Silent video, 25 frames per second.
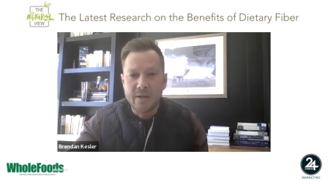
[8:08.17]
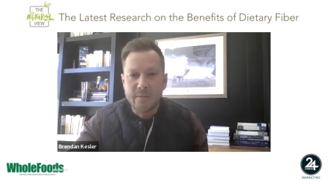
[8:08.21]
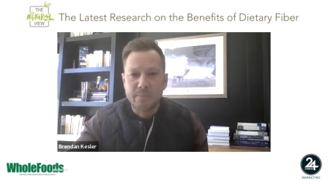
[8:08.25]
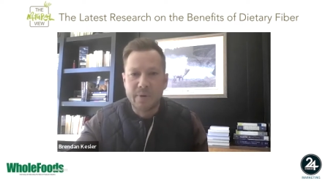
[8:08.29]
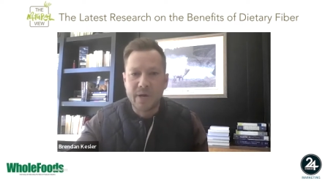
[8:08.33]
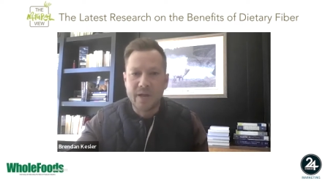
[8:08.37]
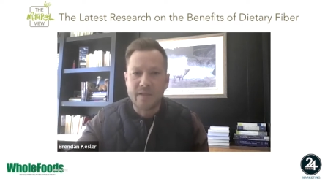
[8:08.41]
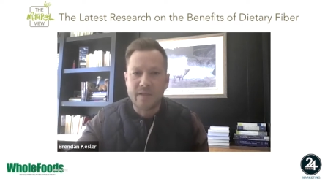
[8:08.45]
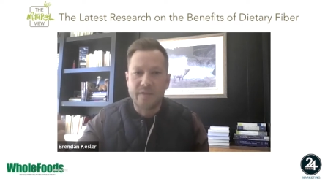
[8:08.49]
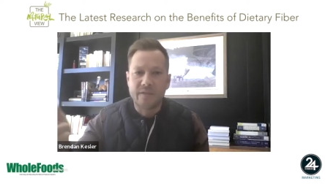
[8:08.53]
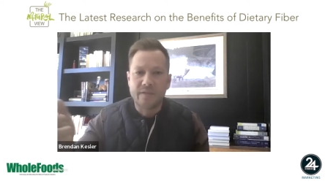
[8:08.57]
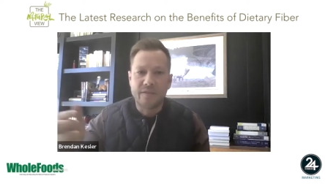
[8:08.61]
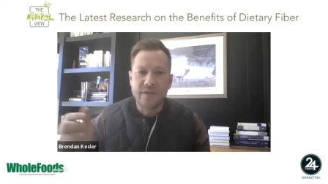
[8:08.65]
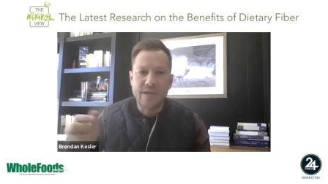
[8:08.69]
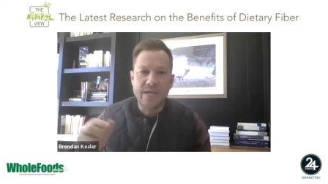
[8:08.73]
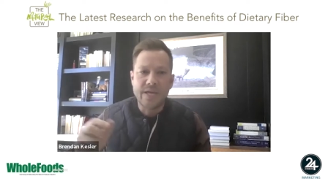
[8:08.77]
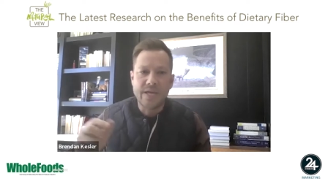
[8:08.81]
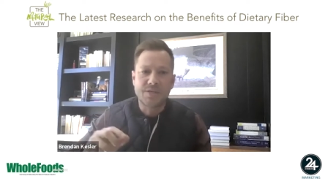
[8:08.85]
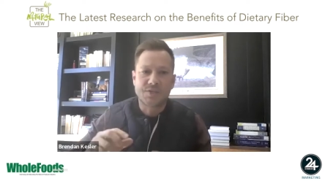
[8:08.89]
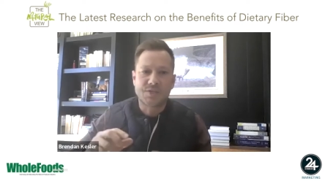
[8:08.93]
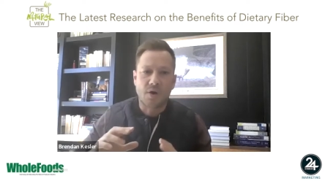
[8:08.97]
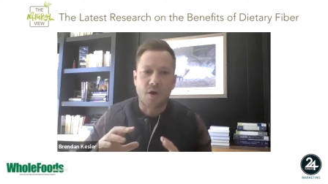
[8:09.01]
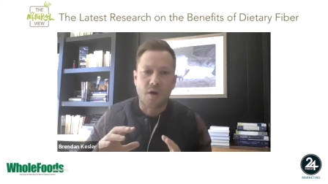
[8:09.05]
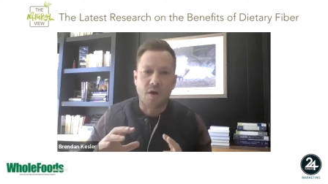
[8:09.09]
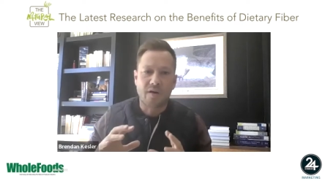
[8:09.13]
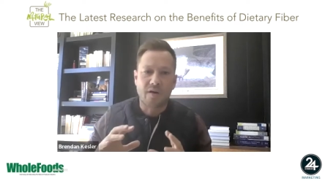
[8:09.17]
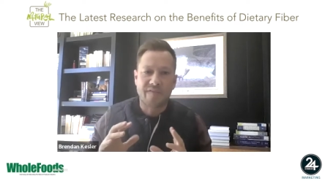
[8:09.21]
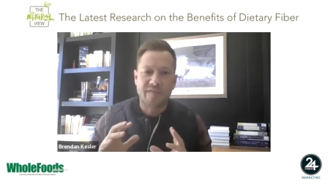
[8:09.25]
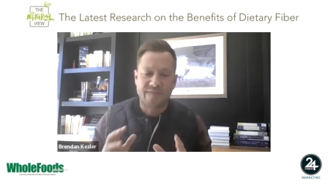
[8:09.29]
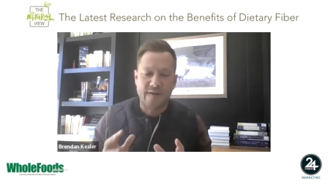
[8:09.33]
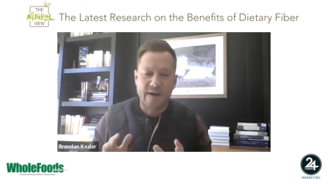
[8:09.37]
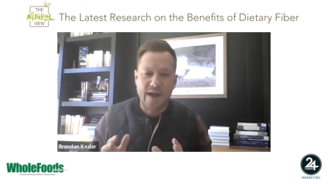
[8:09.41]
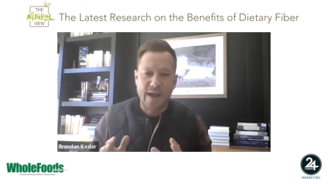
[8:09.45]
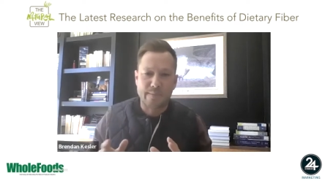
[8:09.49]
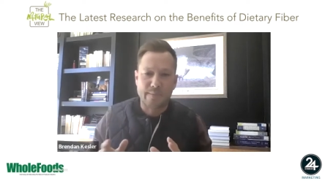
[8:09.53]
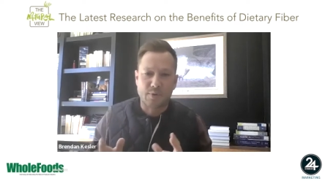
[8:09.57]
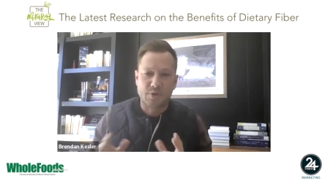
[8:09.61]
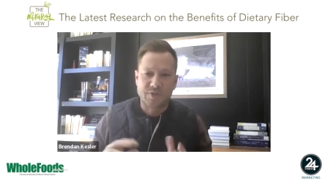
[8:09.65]
but these are
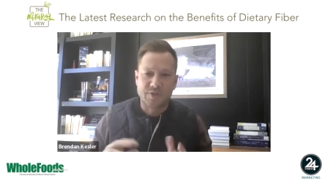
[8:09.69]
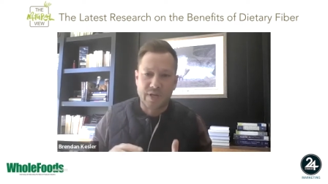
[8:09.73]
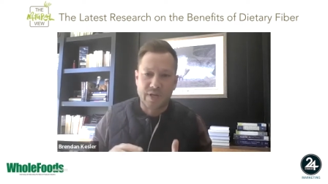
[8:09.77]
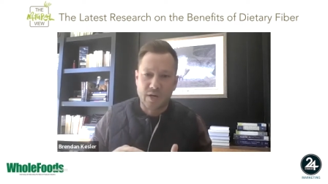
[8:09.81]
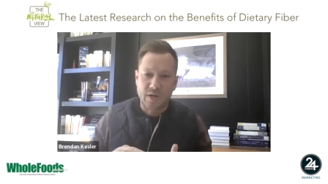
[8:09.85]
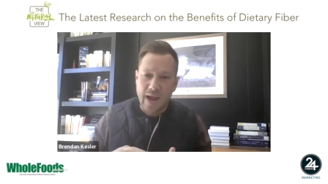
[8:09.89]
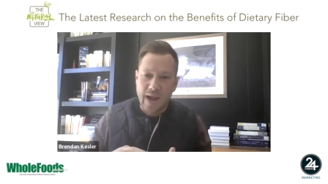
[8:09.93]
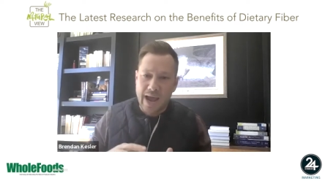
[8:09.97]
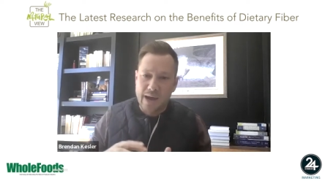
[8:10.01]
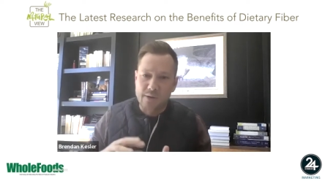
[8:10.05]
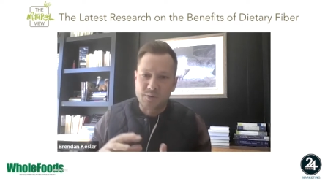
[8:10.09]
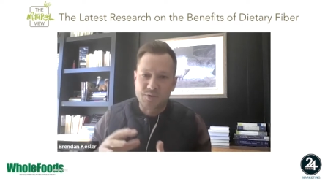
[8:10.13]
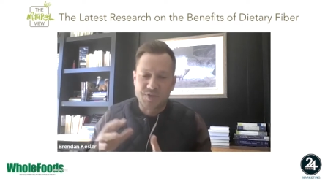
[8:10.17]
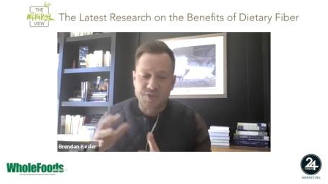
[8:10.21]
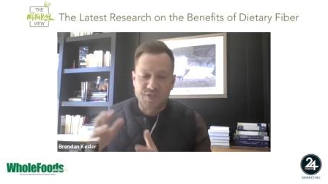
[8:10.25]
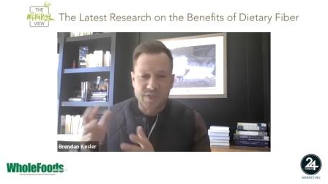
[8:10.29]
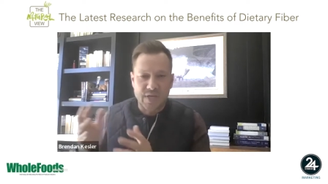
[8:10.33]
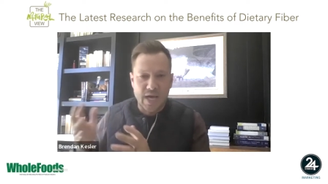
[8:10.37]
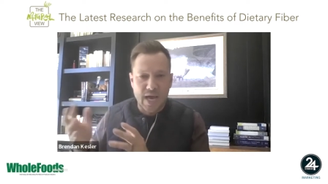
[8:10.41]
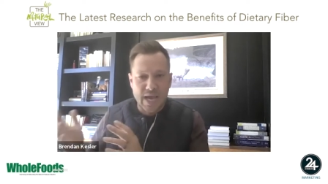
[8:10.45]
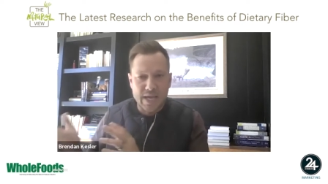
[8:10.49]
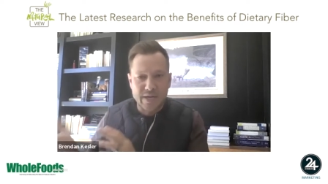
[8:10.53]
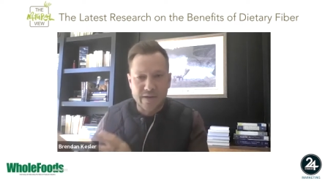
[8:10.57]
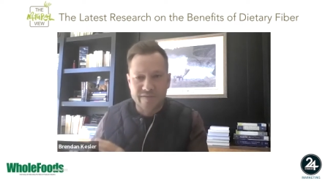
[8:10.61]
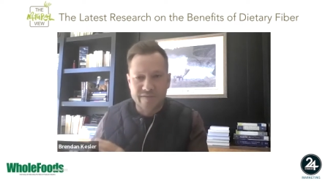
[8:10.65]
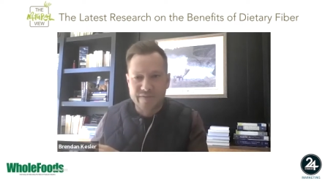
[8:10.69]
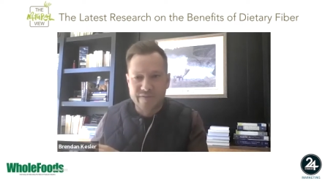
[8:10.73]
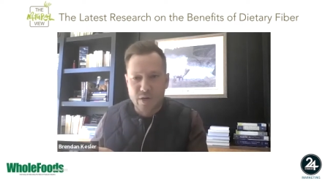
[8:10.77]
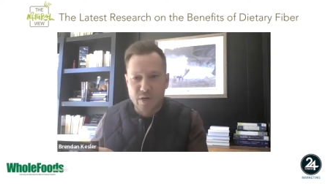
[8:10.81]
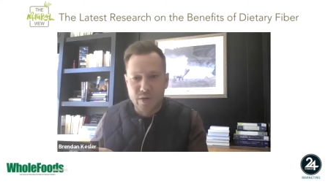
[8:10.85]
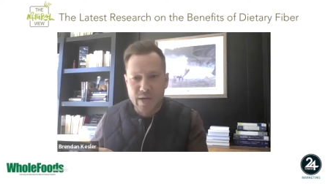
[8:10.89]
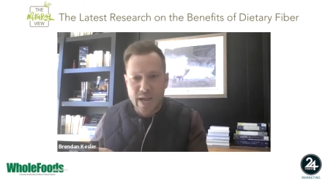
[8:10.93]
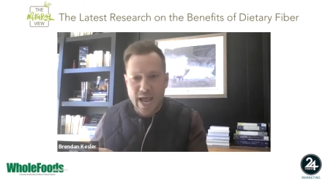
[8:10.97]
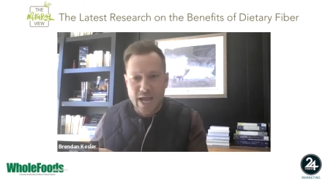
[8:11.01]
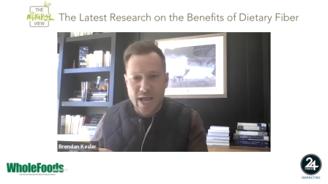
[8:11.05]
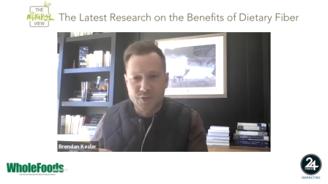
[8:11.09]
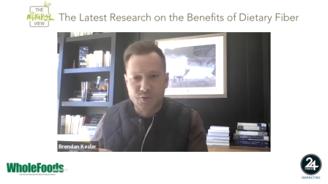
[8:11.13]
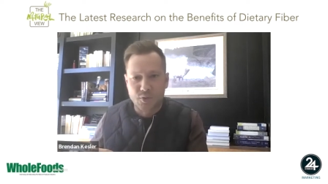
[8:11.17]
fibers that are outside of their
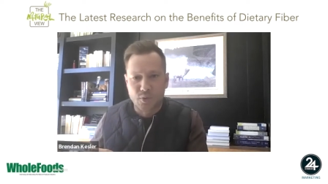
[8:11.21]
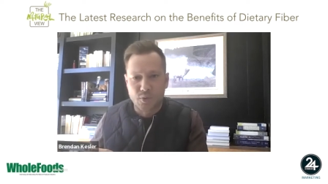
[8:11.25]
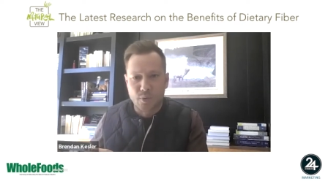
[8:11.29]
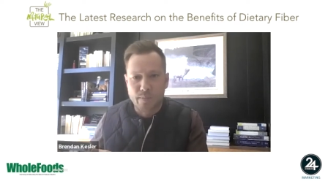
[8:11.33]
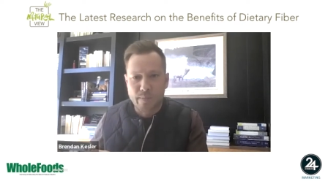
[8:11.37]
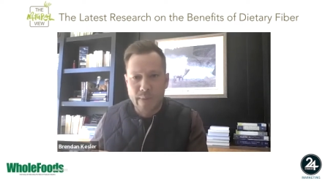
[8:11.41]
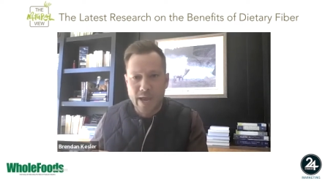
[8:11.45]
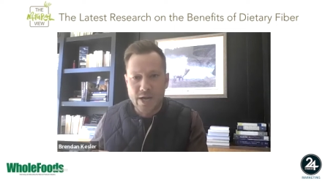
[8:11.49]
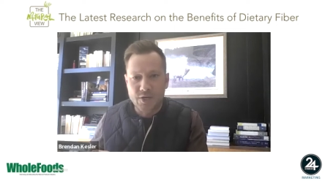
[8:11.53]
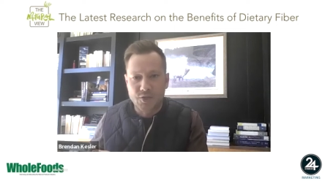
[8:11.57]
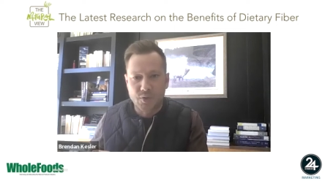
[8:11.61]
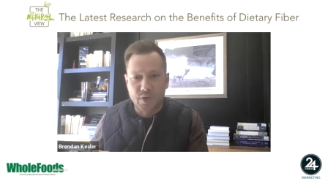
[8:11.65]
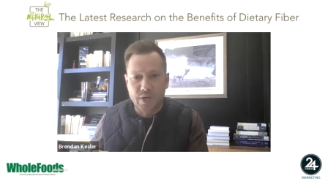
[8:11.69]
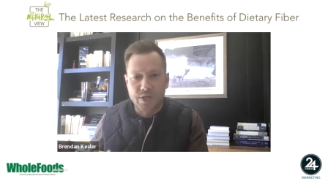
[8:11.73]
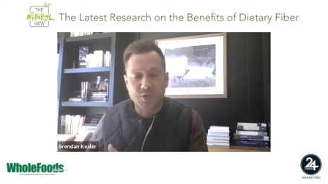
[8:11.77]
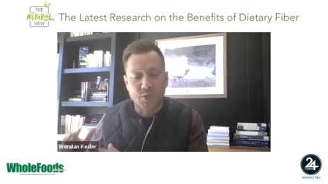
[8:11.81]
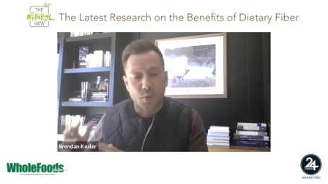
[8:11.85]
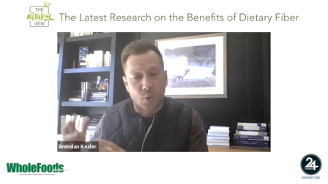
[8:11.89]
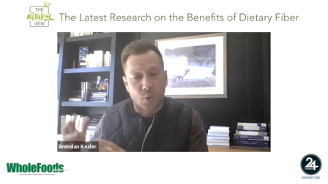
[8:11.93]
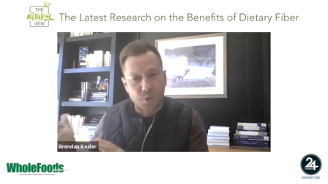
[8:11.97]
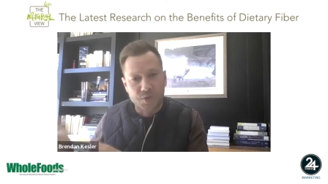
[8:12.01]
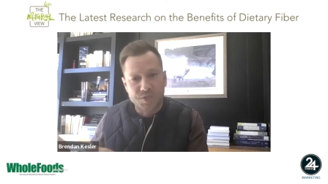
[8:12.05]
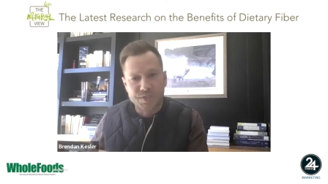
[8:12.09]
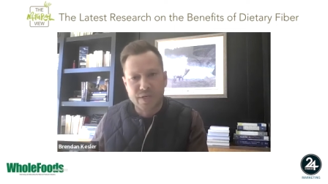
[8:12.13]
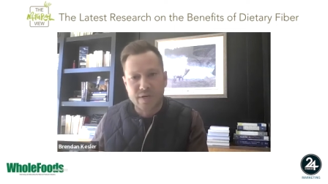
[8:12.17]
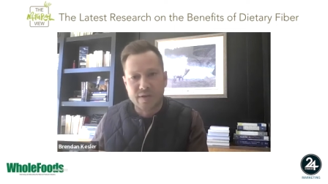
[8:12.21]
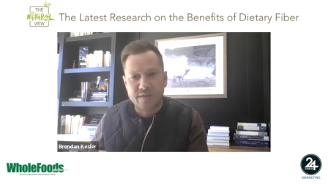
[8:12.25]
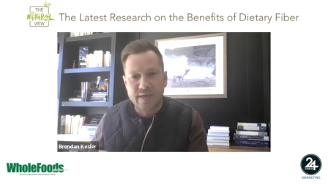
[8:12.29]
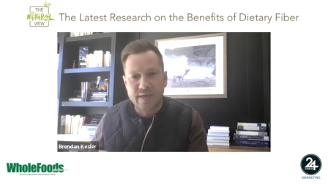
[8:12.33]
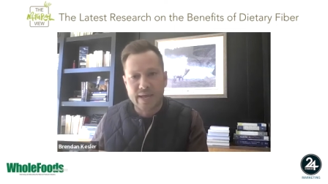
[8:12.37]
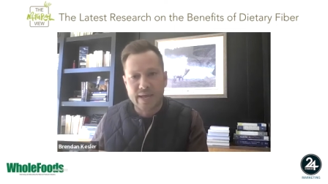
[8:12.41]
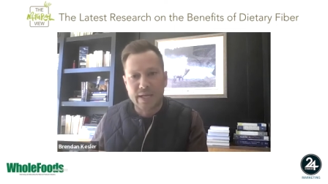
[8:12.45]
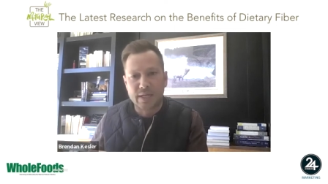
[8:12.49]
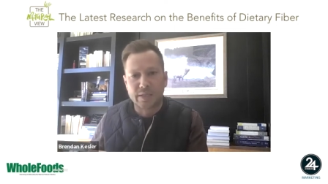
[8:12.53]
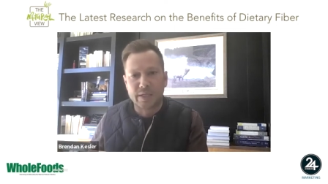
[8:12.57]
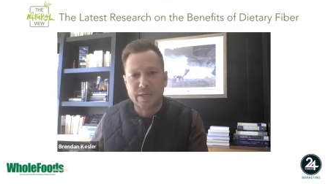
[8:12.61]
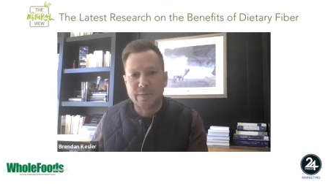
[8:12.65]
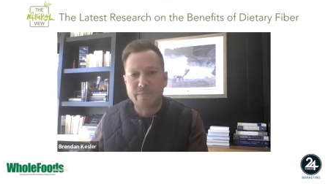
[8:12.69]
natural matrix or
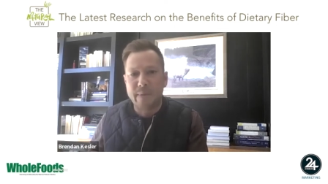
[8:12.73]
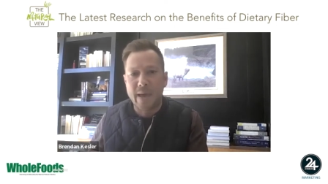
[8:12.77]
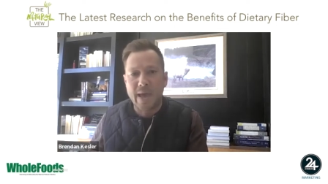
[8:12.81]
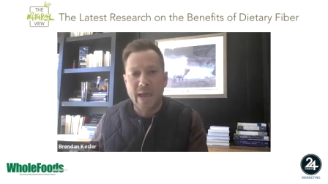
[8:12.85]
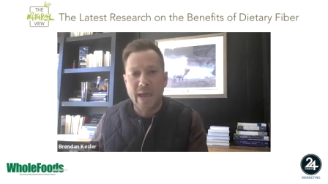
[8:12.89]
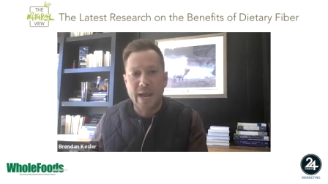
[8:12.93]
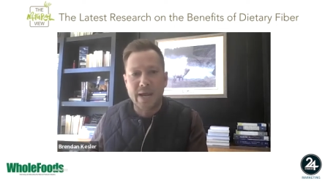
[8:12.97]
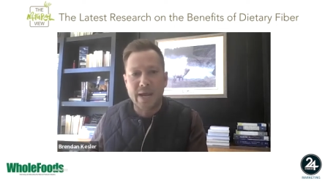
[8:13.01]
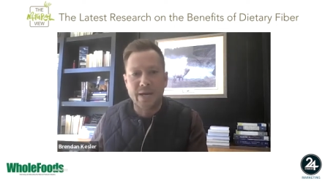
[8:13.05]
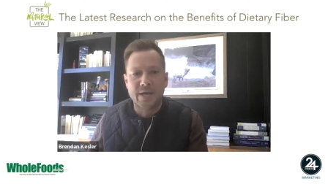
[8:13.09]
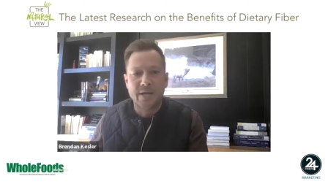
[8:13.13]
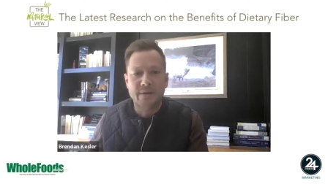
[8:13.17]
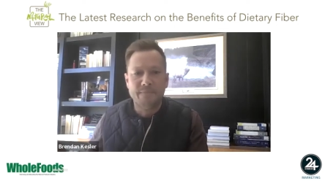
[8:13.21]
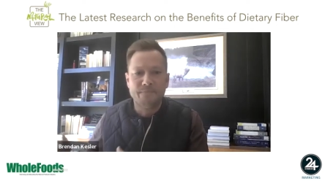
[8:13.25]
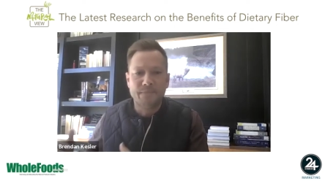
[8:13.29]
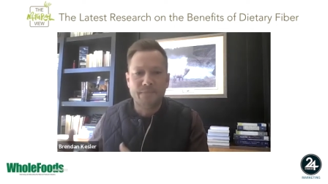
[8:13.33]
synthetically made,